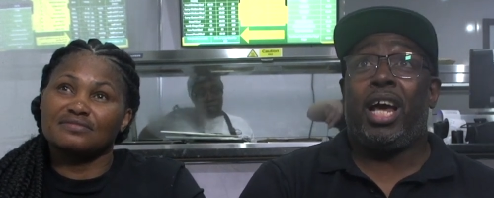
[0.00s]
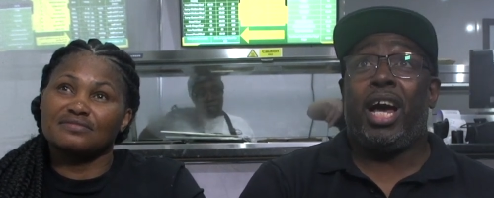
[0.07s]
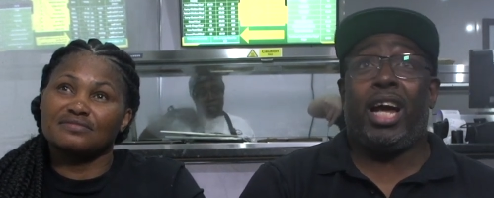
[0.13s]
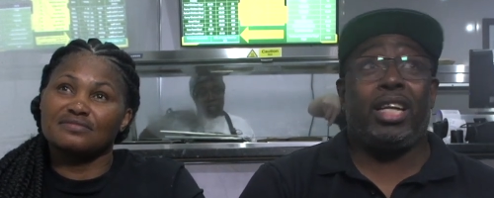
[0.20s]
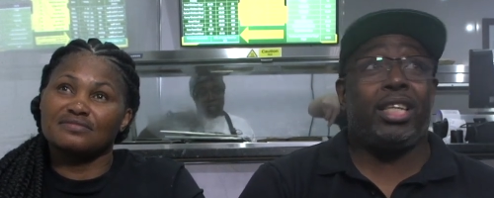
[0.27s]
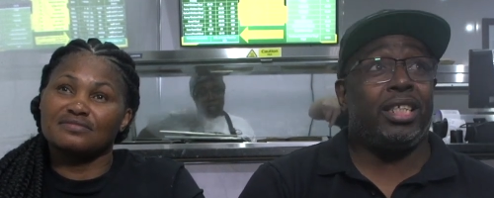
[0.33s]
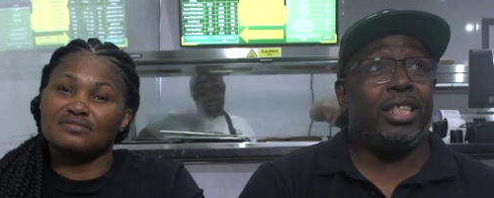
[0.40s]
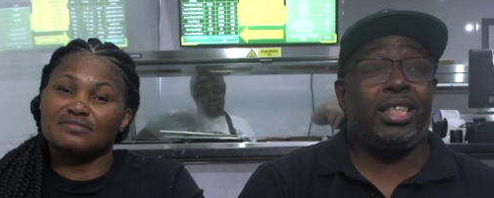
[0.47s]

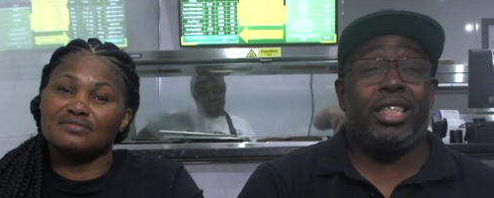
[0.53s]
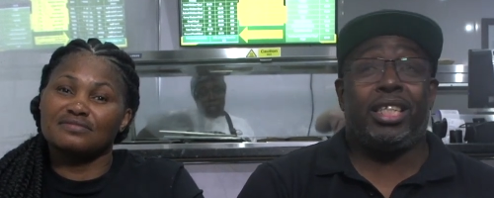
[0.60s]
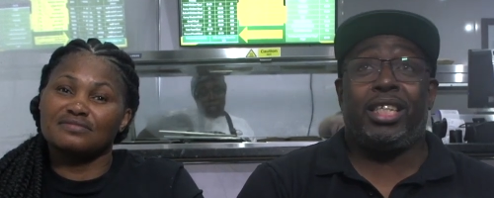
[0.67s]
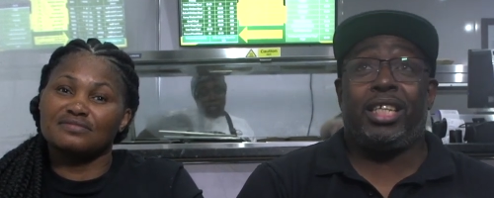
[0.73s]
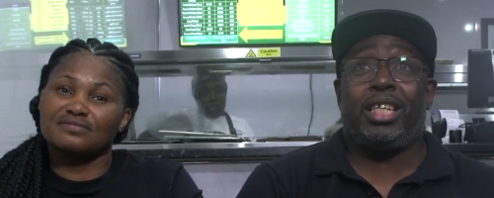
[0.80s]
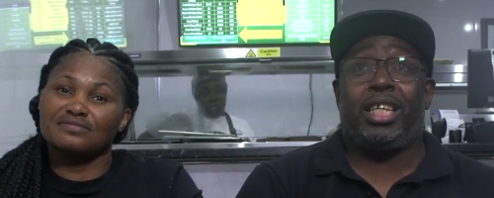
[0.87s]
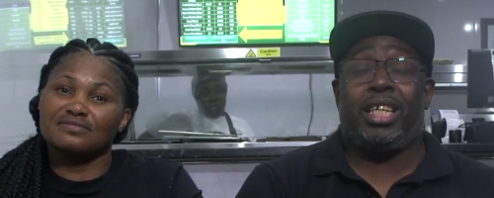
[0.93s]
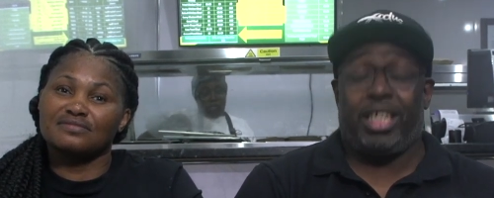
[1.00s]
Speaker 1: and
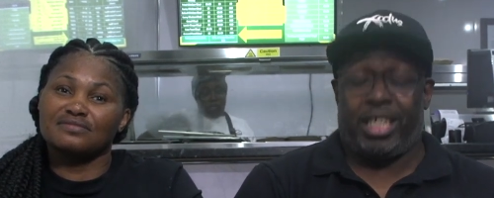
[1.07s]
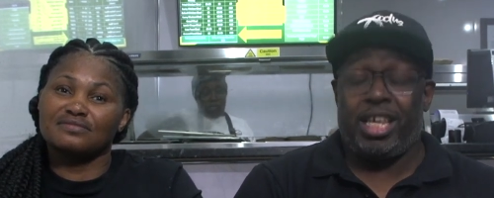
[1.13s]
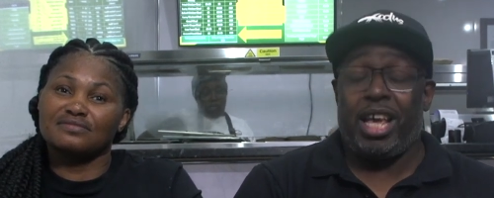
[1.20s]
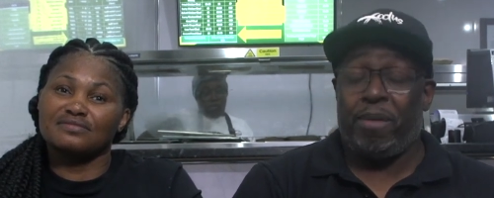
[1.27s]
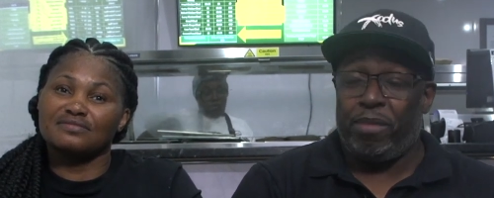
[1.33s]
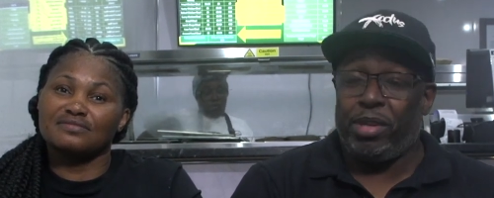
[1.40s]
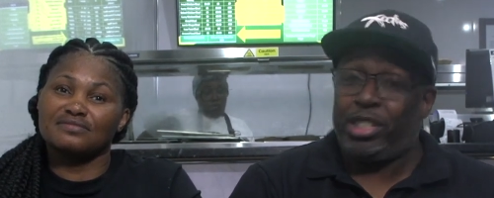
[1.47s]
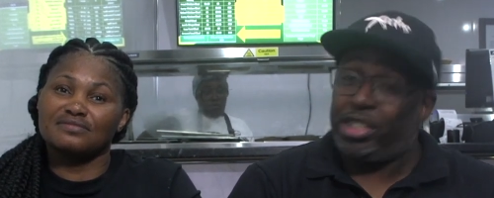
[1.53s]
it
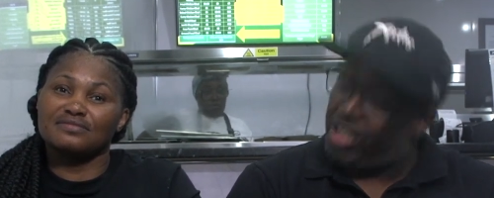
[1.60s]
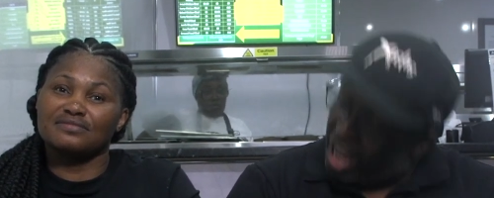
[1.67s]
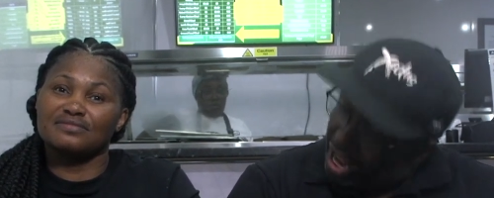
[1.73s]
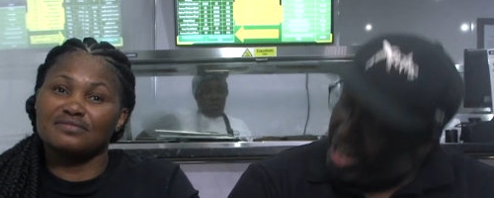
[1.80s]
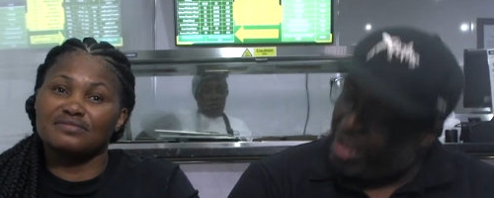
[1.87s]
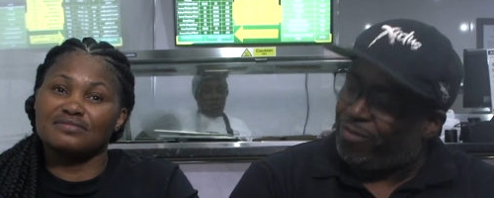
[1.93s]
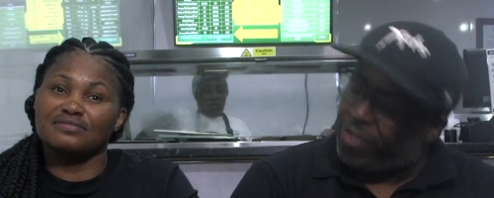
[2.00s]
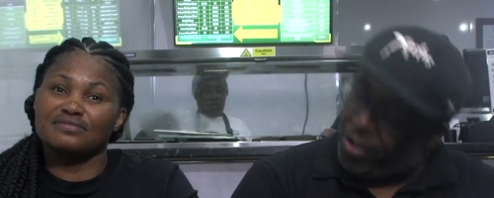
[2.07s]
can be
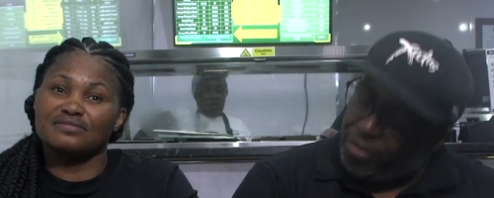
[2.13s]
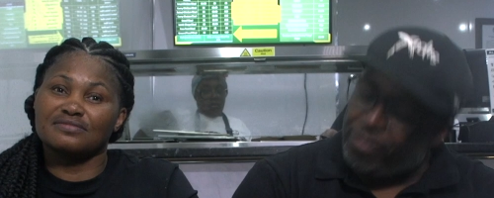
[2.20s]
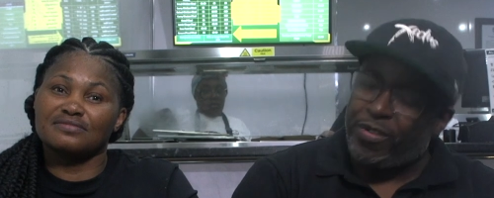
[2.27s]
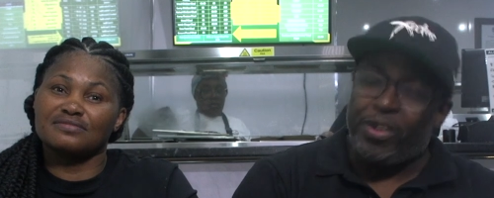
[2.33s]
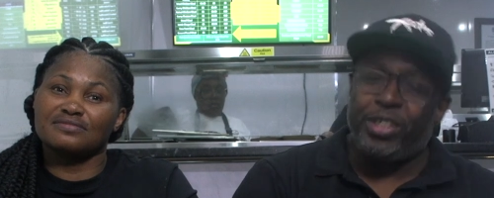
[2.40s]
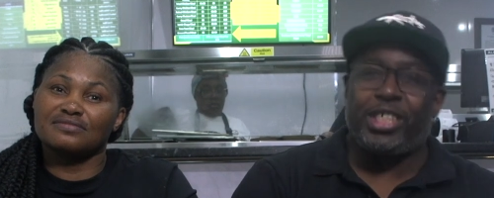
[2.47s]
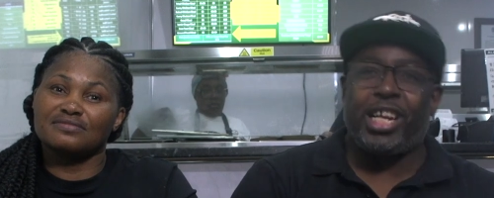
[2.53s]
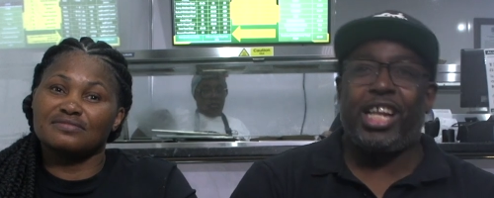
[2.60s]
challenge, very
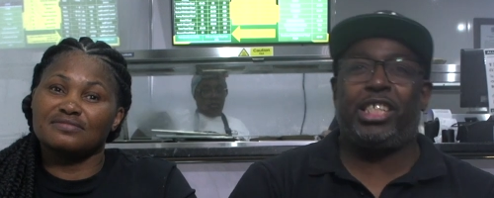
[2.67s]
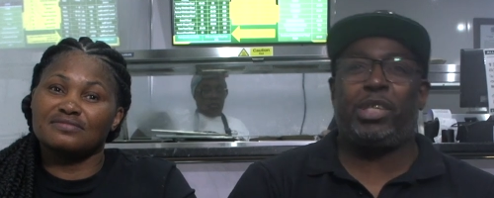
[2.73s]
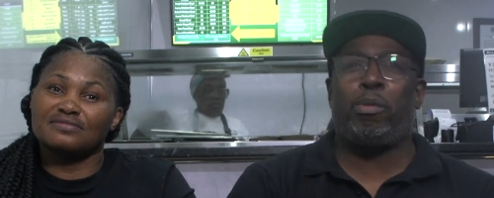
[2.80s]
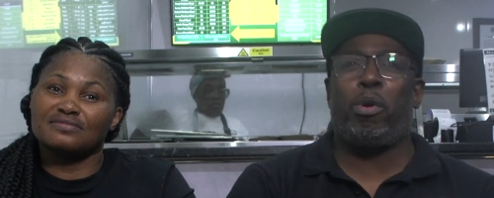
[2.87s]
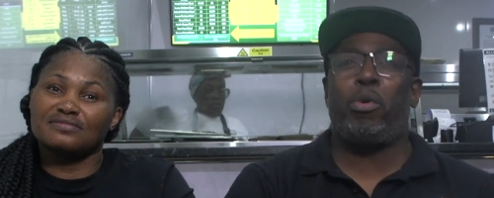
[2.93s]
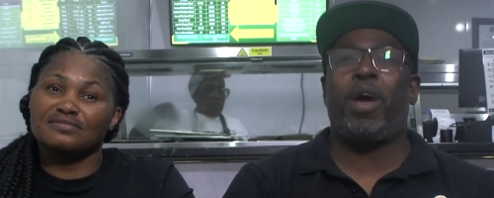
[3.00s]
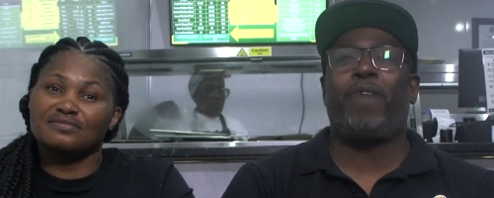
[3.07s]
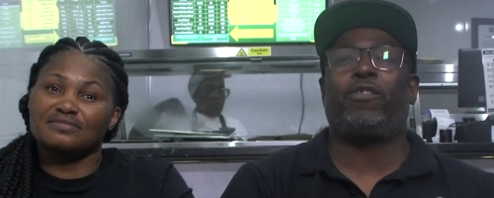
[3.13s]
very challenging,
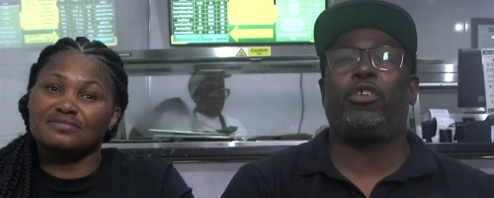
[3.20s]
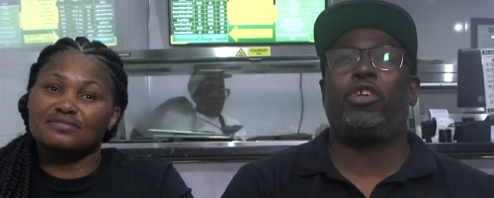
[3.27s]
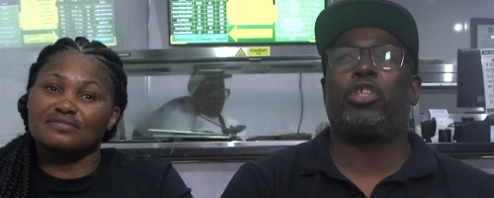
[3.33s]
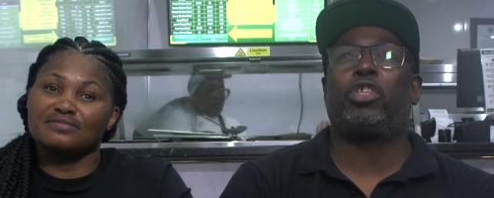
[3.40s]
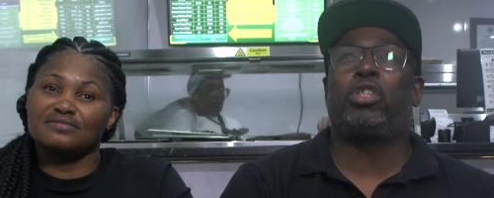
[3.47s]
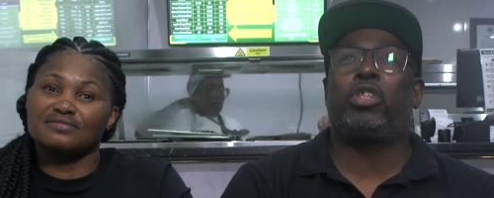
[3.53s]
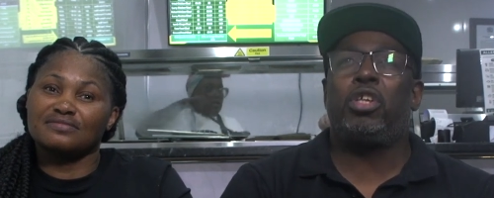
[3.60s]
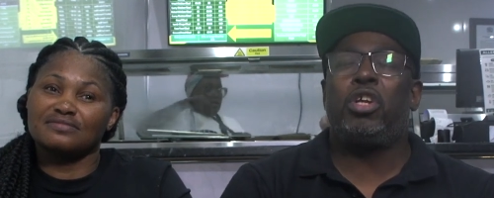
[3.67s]
but we have to
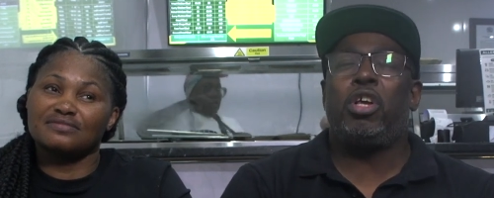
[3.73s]
just